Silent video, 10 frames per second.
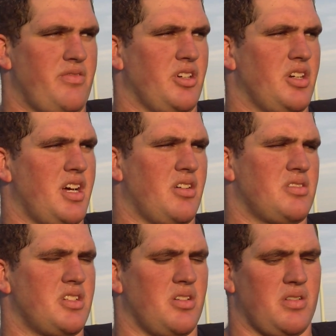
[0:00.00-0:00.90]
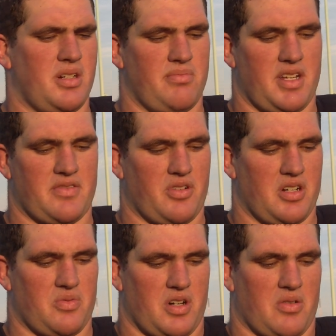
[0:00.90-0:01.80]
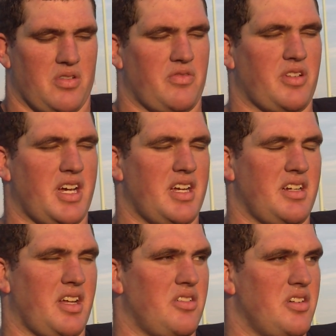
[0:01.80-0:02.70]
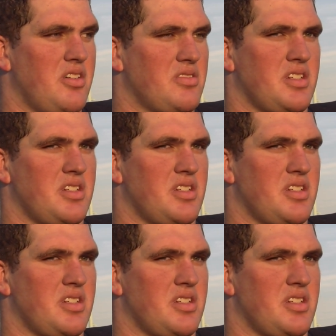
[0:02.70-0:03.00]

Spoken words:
figuring out. So as far as what I want to fly, I don't know.